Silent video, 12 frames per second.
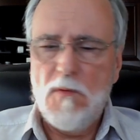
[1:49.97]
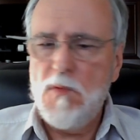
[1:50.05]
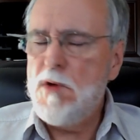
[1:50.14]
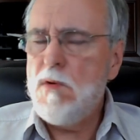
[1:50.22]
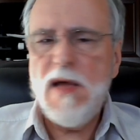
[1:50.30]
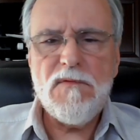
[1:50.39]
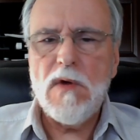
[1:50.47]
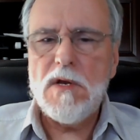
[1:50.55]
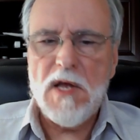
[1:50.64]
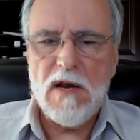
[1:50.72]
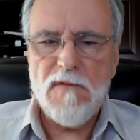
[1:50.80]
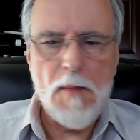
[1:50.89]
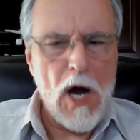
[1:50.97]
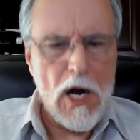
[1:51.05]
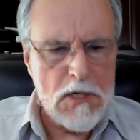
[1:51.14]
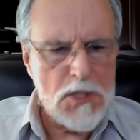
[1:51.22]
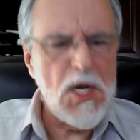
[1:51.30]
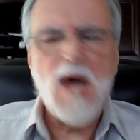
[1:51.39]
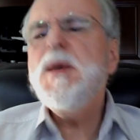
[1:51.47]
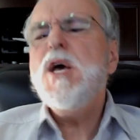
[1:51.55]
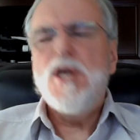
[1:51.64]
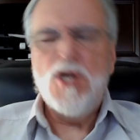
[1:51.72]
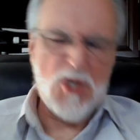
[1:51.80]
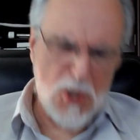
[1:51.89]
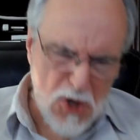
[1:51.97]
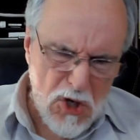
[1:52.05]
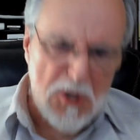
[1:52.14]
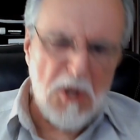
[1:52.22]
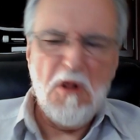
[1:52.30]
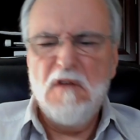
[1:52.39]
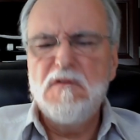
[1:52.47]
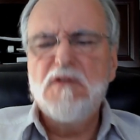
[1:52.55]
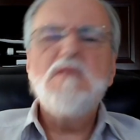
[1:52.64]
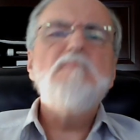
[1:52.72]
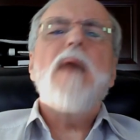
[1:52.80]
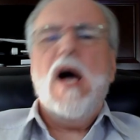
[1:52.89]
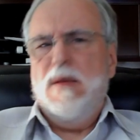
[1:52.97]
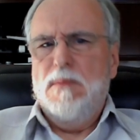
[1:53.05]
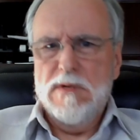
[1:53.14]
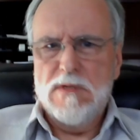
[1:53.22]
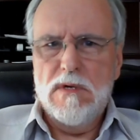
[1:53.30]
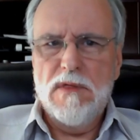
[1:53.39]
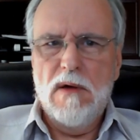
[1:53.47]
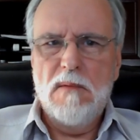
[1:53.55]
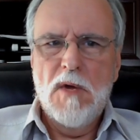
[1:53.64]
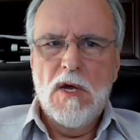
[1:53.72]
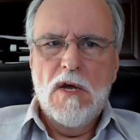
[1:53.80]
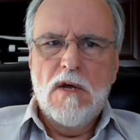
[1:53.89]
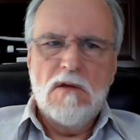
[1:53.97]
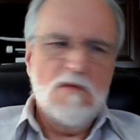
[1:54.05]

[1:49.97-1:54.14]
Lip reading: We don't have to identify them. Our job is just to deliver the Bible to them. The